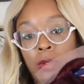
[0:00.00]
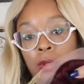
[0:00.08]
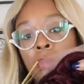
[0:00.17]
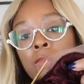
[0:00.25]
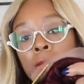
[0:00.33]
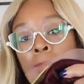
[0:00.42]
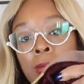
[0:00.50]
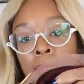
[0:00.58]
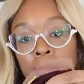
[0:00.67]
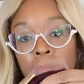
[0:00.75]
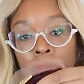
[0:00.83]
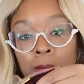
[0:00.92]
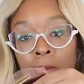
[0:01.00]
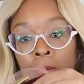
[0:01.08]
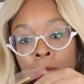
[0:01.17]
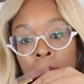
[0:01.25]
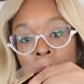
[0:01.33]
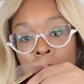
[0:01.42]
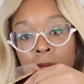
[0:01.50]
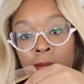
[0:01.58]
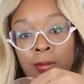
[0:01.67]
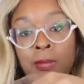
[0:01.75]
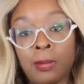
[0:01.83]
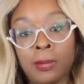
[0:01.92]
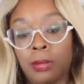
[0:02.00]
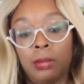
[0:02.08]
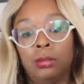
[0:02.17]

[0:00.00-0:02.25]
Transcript: So now we can move into the install of the